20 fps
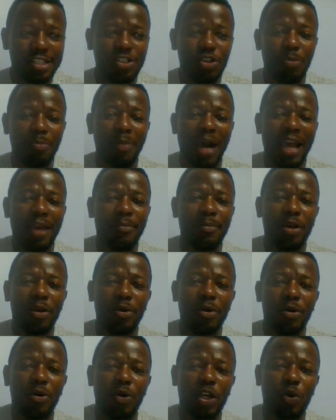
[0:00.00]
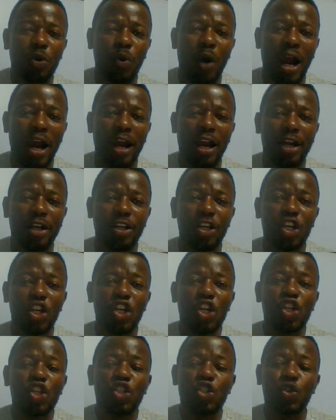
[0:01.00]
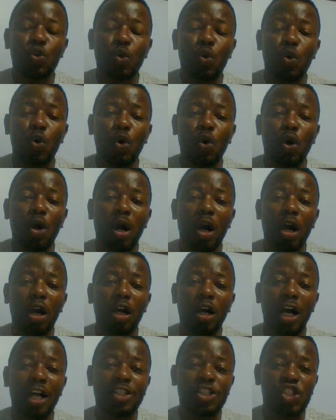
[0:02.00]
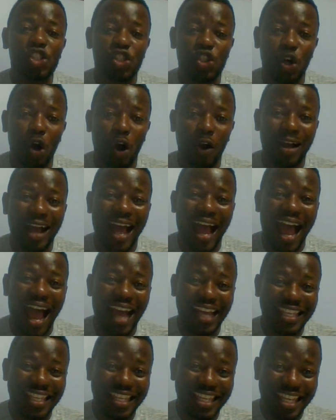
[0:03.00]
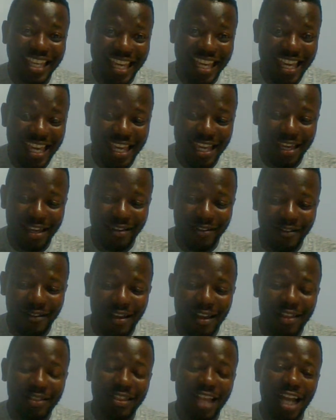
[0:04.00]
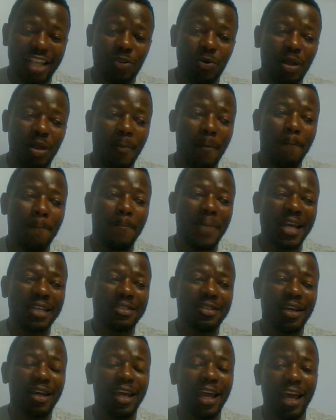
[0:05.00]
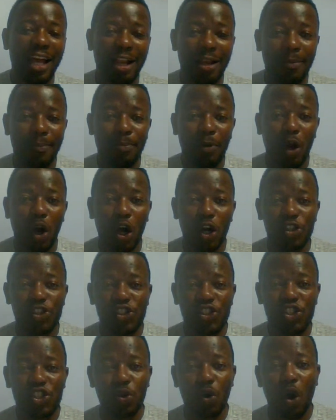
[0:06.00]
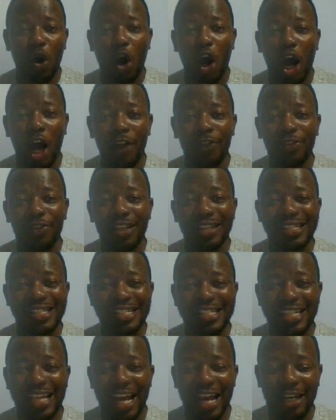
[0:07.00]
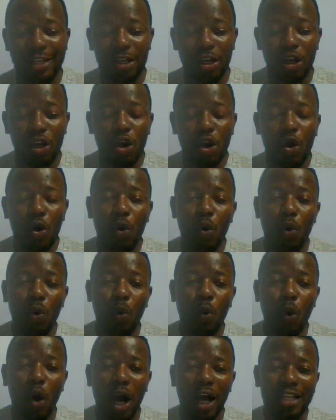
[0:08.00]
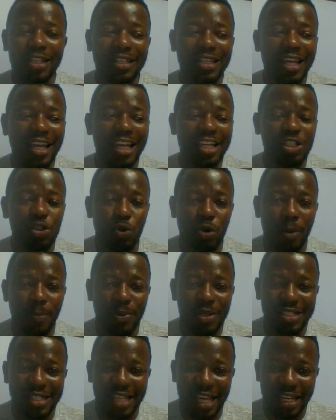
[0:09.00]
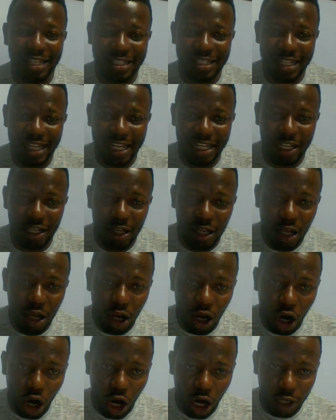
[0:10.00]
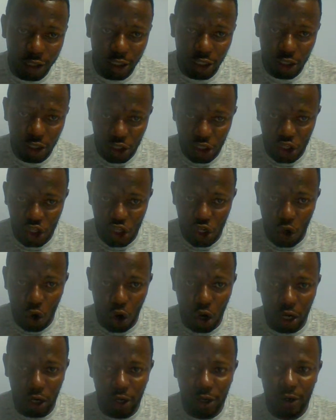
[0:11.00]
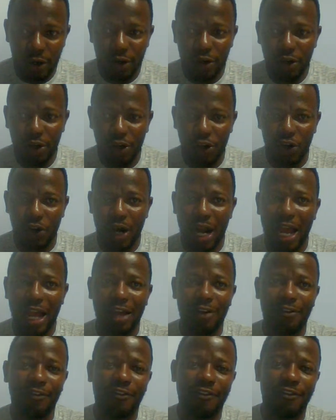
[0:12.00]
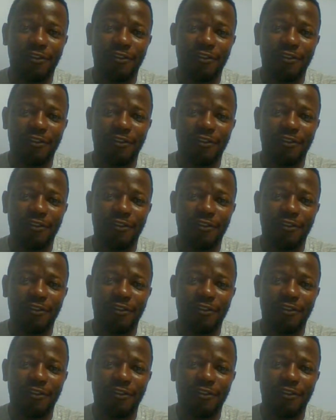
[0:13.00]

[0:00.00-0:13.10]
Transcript: you might be required to construct a key that will better help us to understand what is represented on your graph.